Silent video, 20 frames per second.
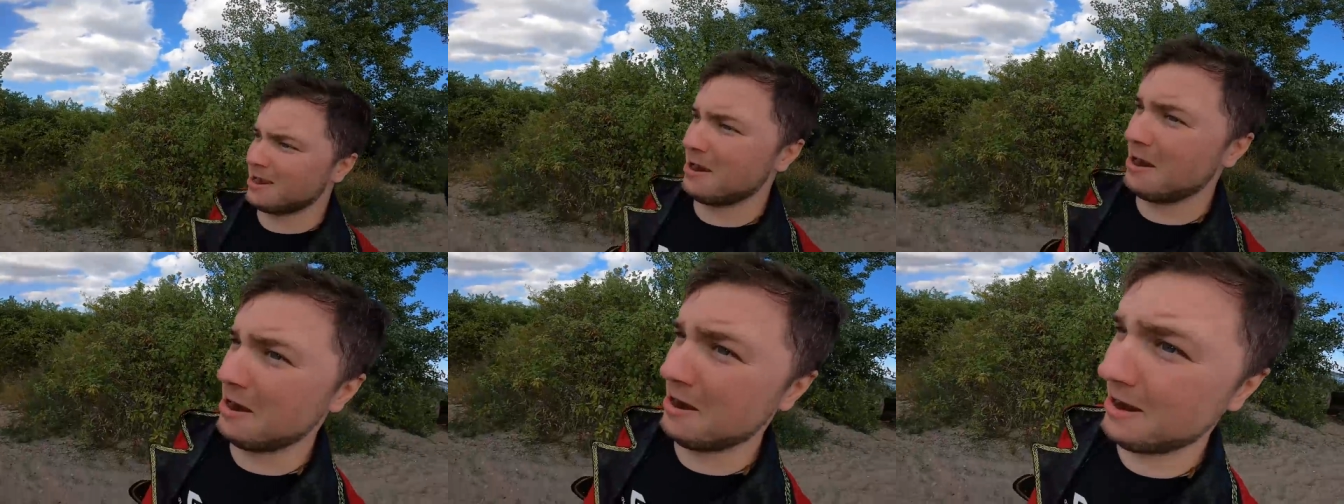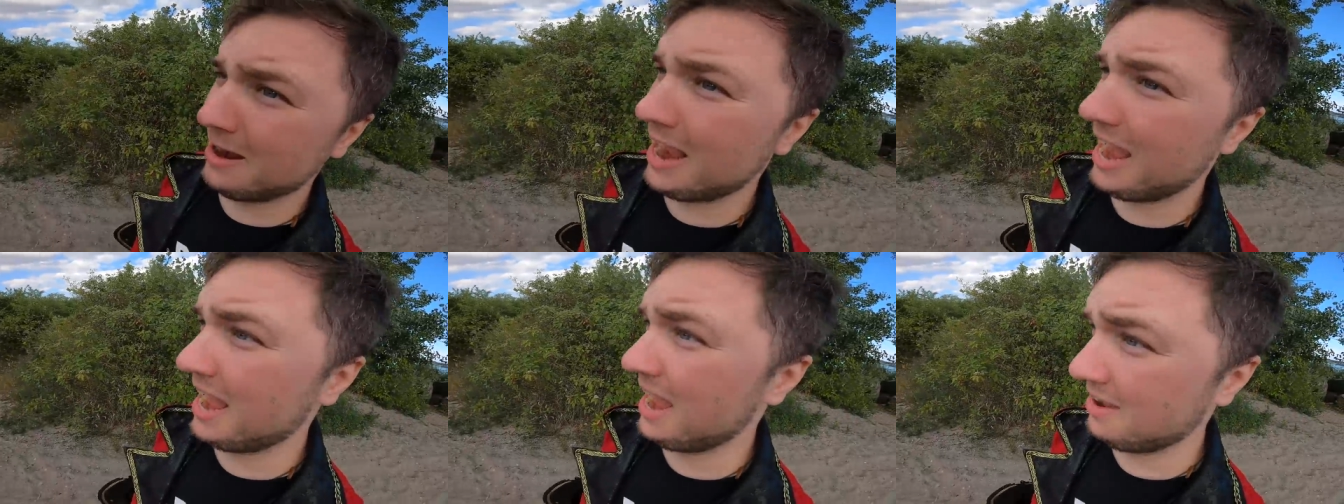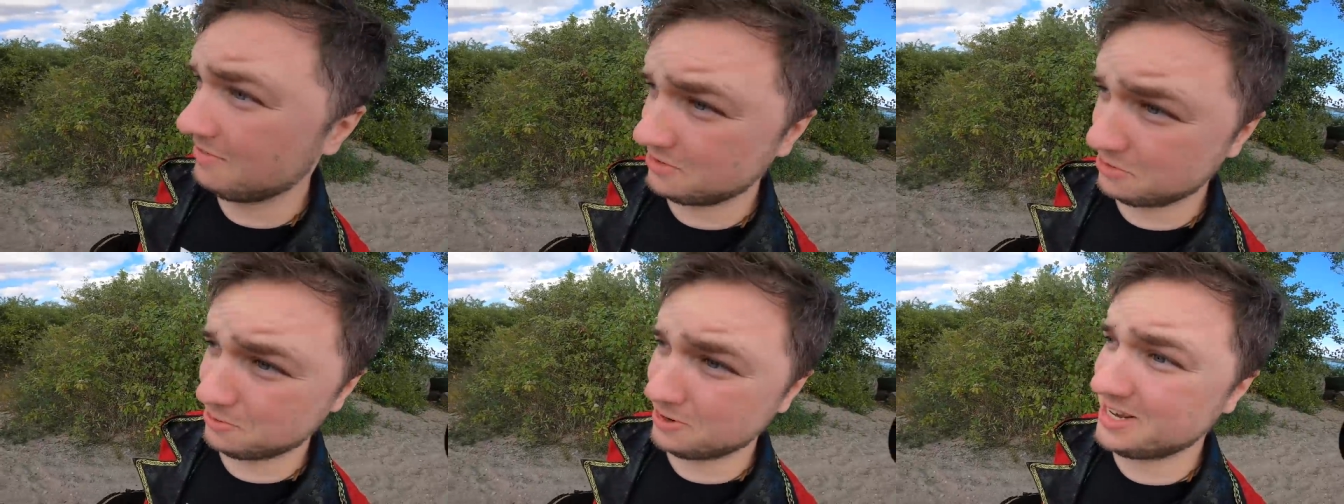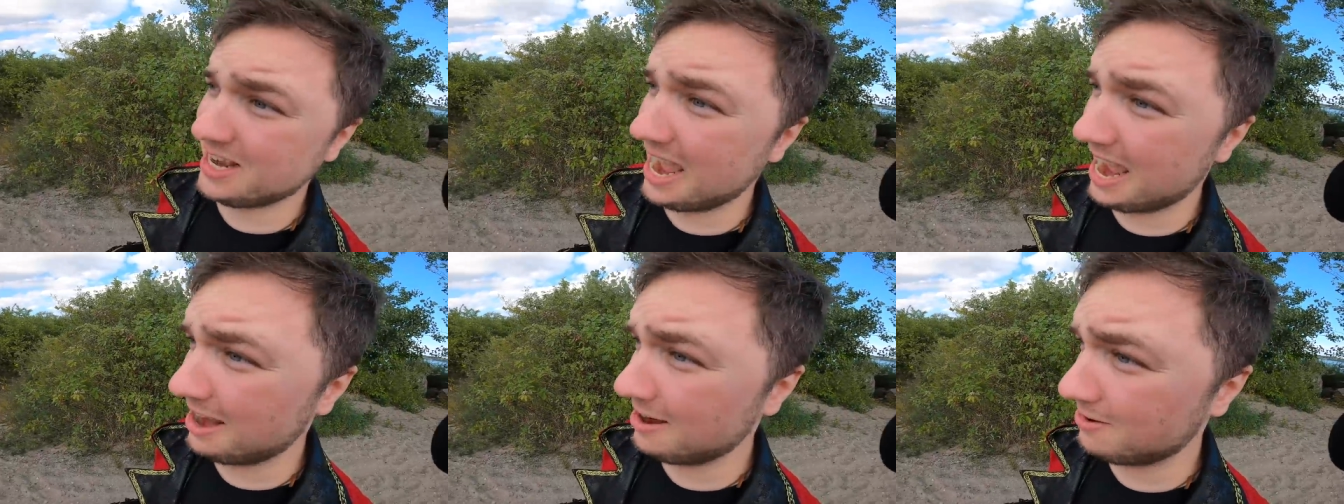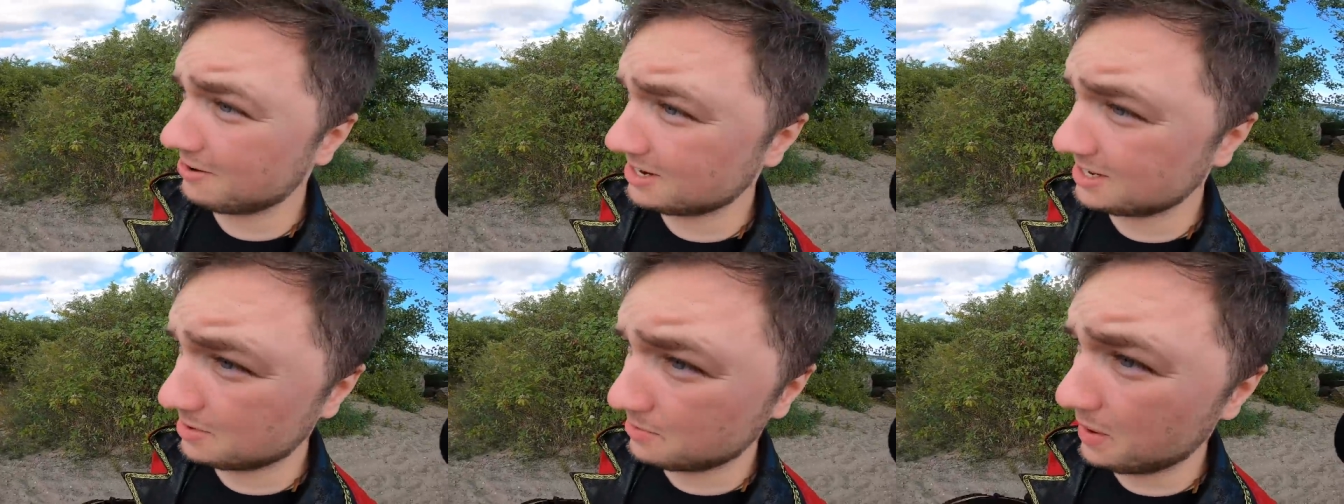I have to
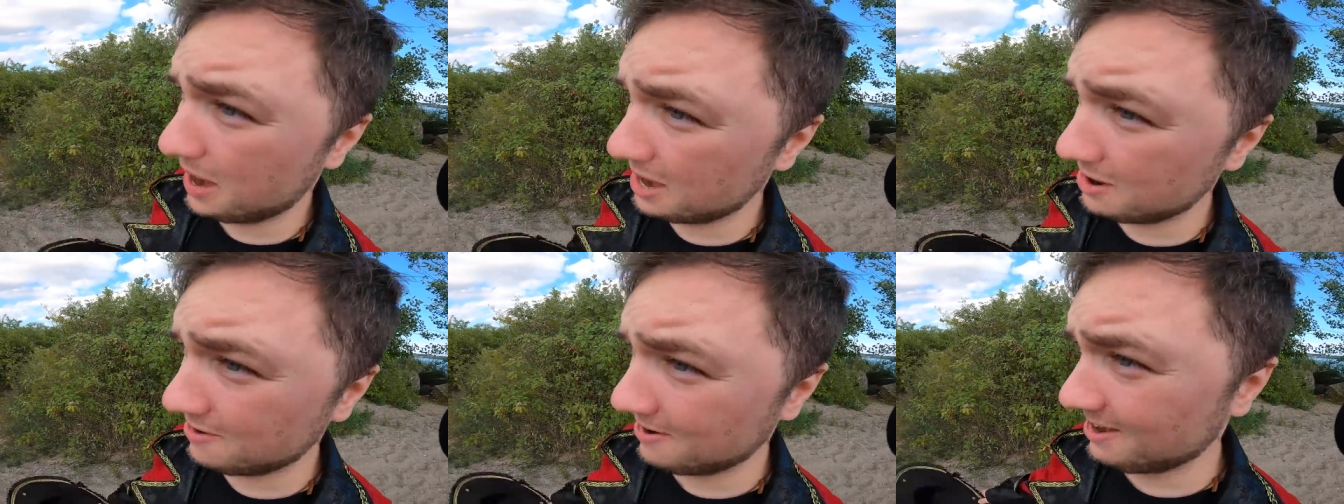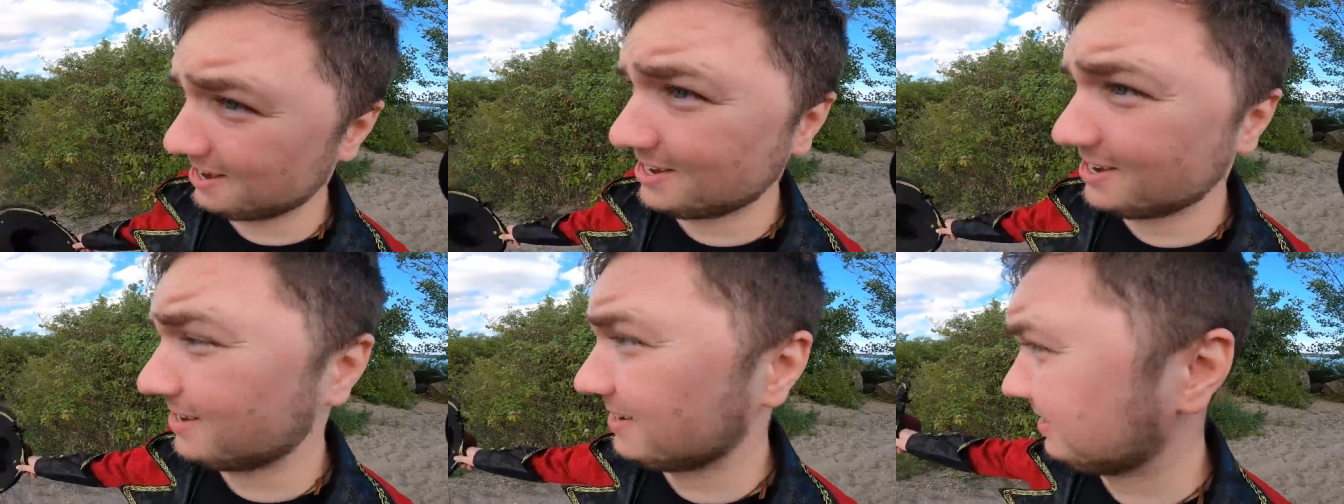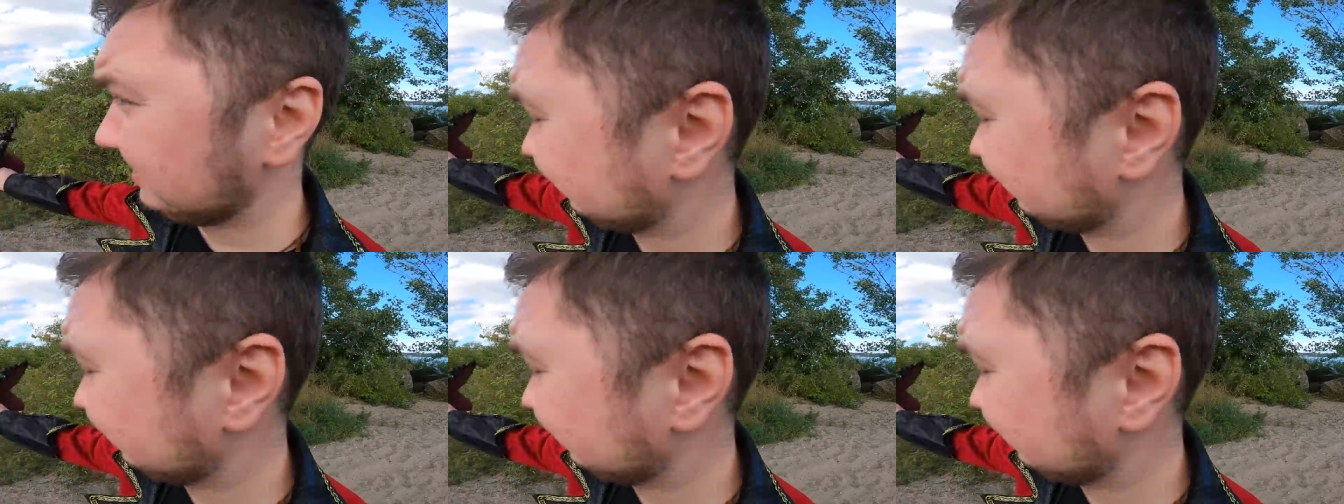retire as a pirate.